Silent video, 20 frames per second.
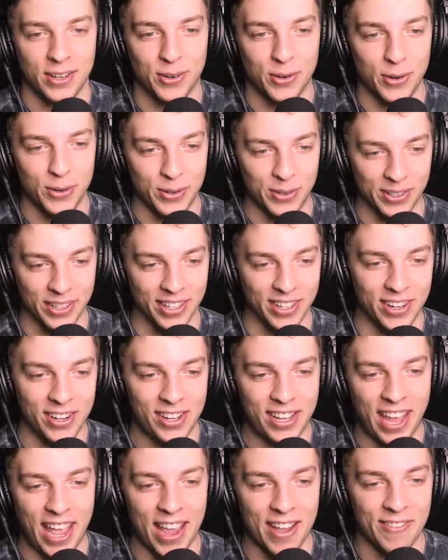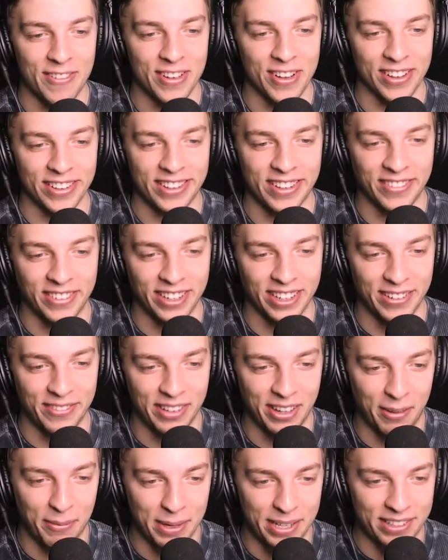Oh, okay. We got someone a
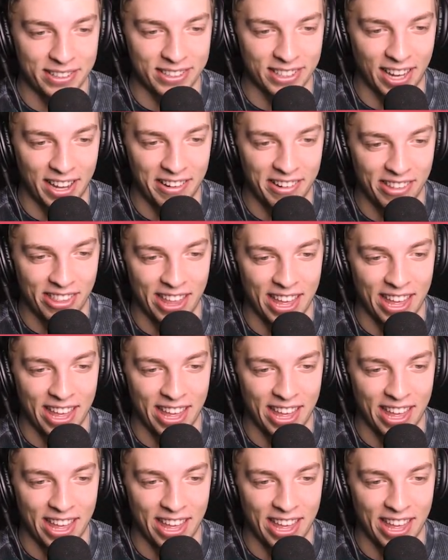little bit slow